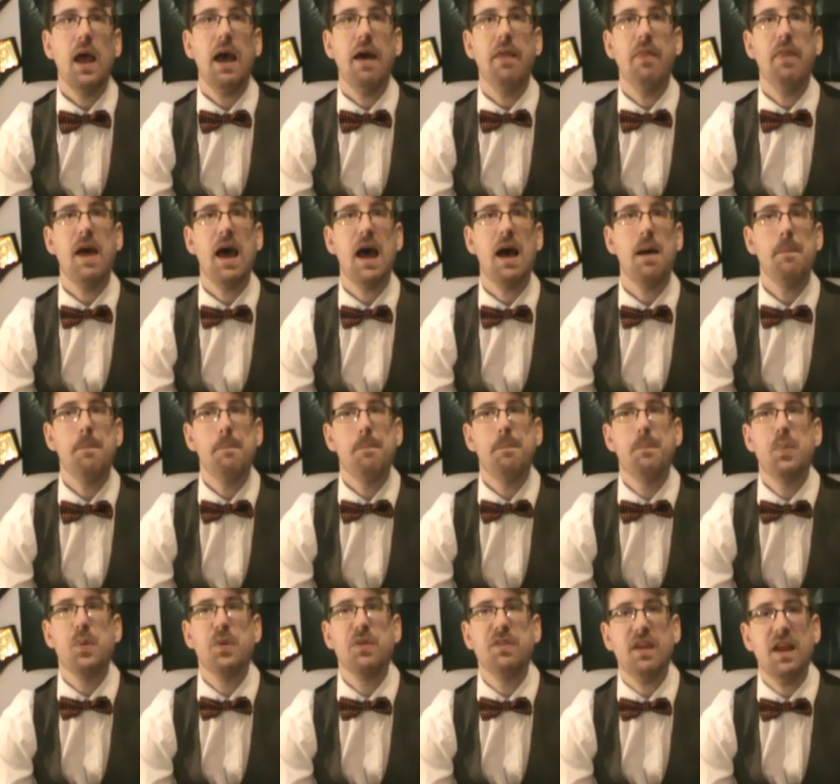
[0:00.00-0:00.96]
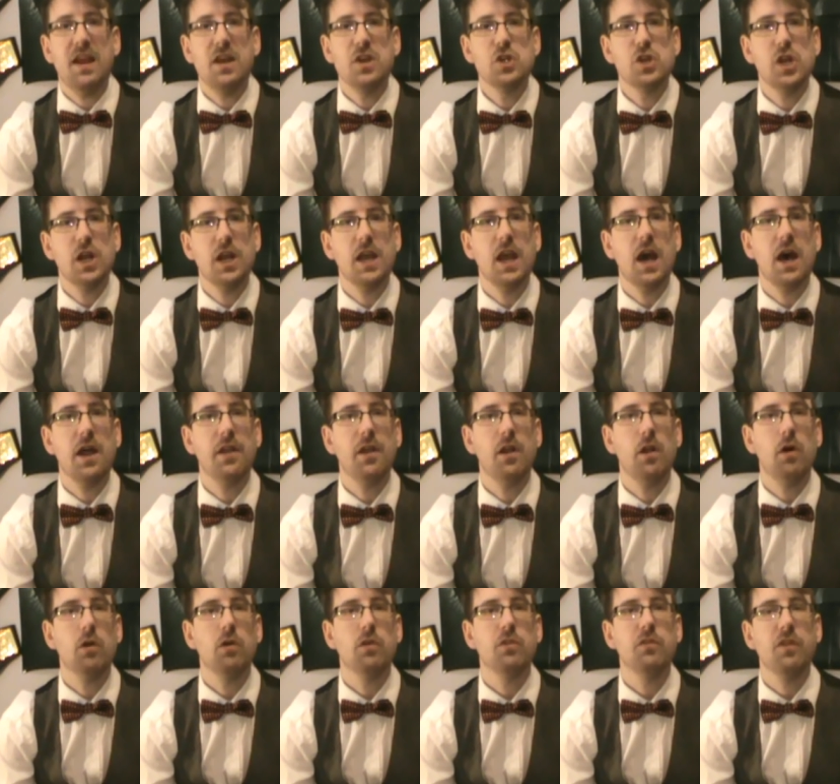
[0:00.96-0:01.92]
and that potentially
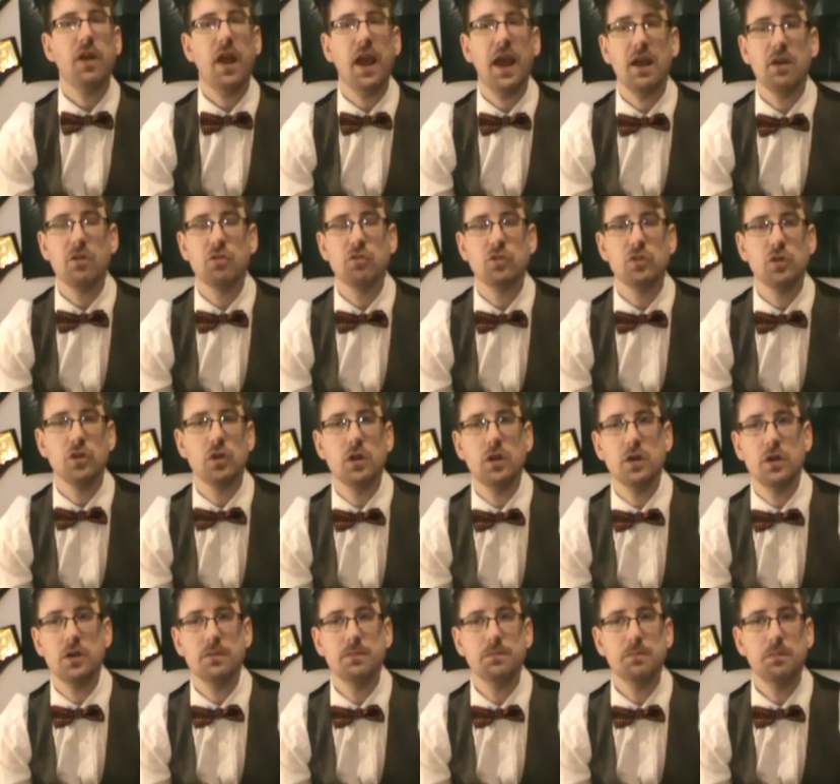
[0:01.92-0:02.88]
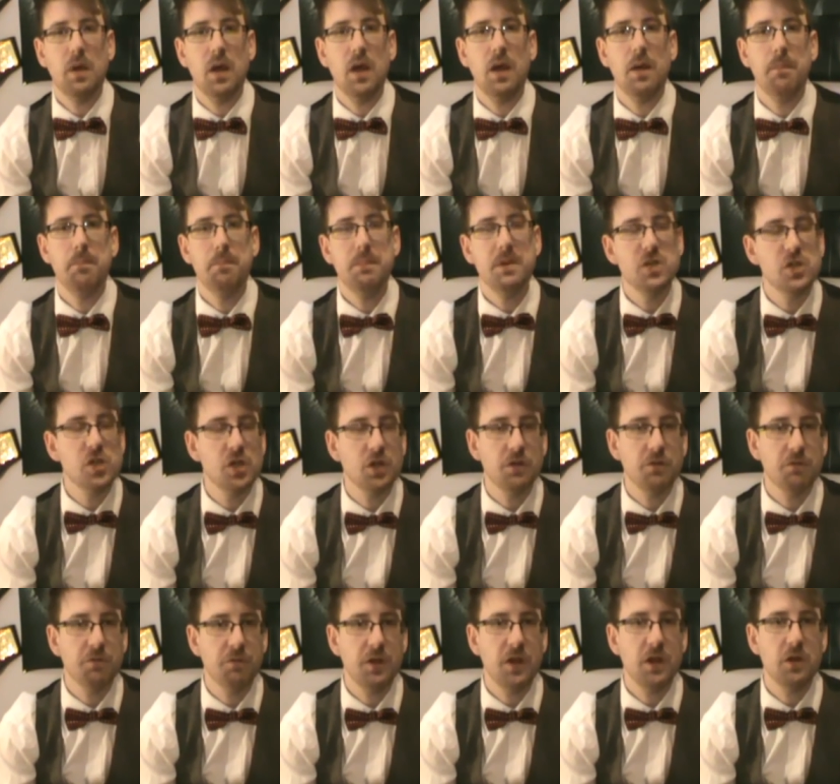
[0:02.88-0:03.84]
unlocks extra
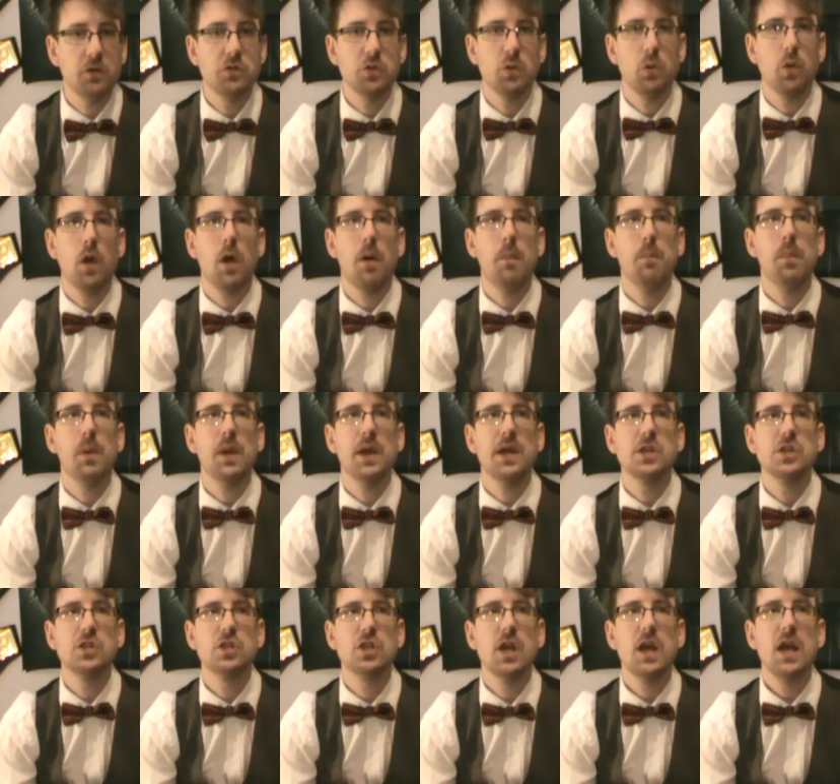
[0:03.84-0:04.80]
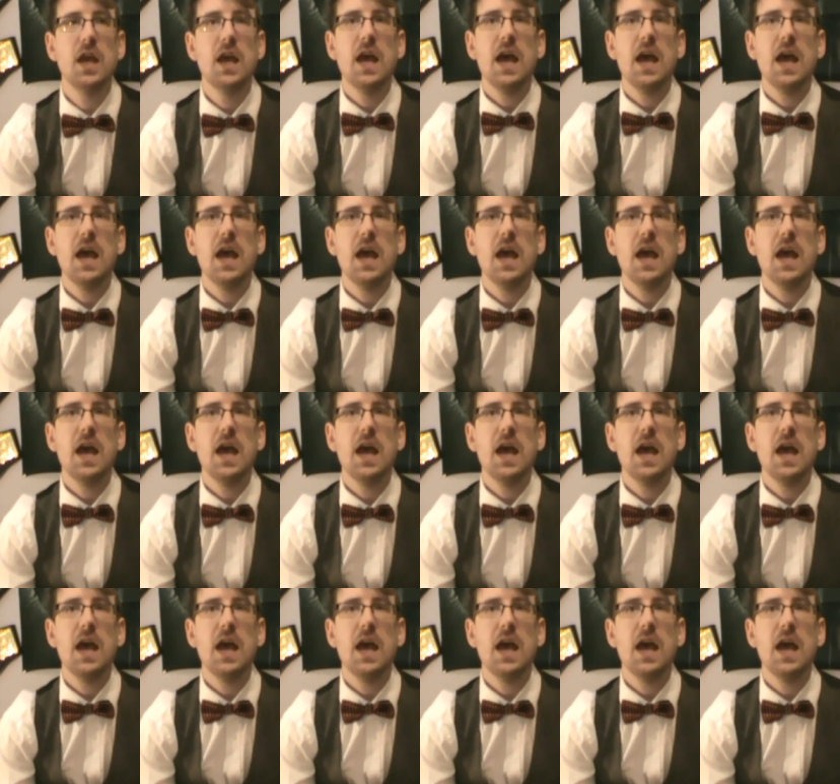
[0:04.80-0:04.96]
missions for you to accomplish.